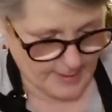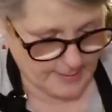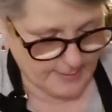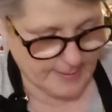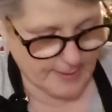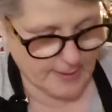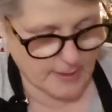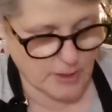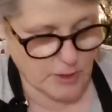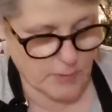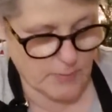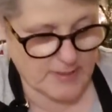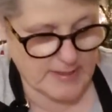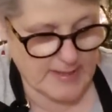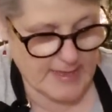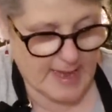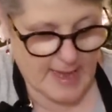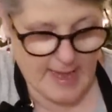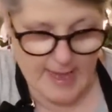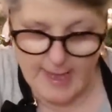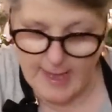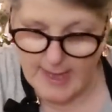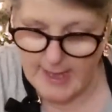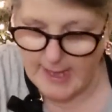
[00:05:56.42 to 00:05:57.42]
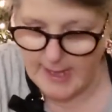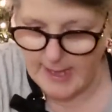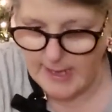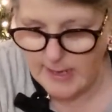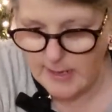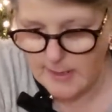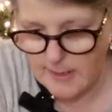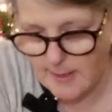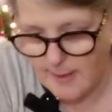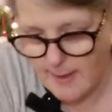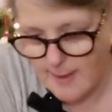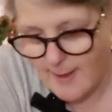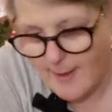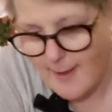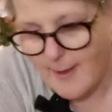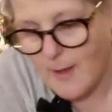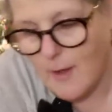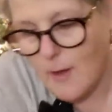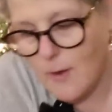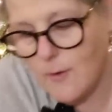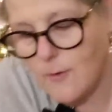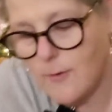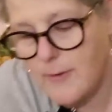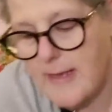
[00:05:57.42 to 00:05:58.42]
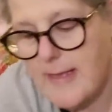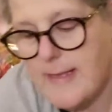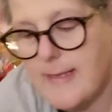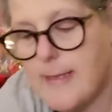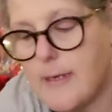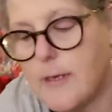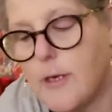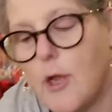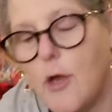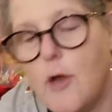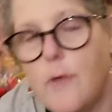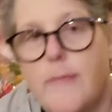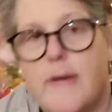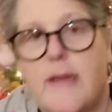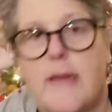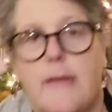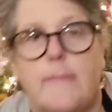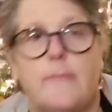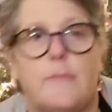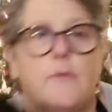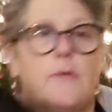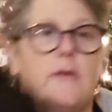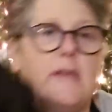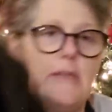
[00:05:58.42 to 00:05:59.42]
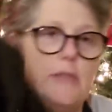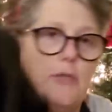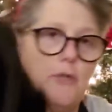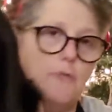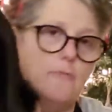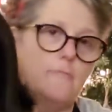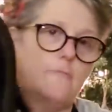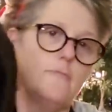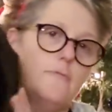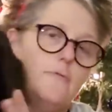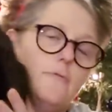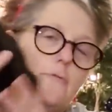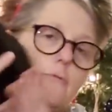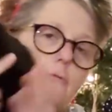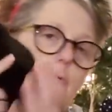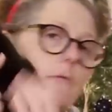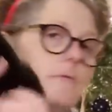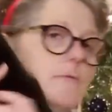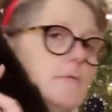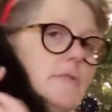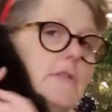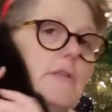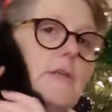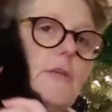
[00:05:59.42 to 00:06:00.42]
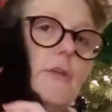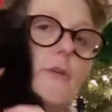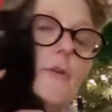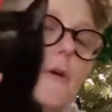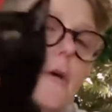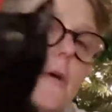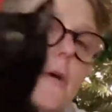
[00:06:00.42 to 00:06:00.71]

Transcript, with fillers: Alex. You want to say hi? Oh, he said no, but I'm going to. Oh, there you